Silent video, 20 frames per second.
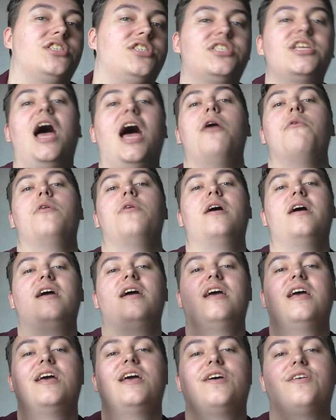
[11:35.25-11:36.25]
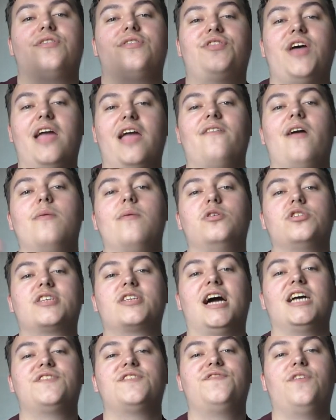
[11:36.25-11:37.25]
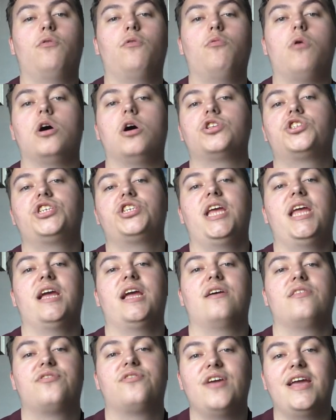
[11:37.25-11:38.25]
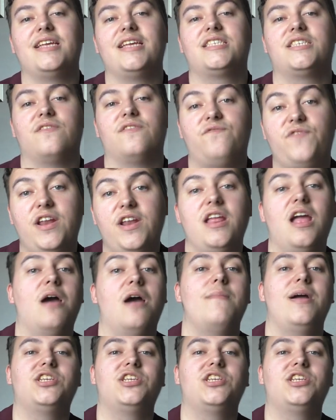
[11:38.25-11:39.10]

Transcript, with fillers: So, thank you very much guys for watching this video.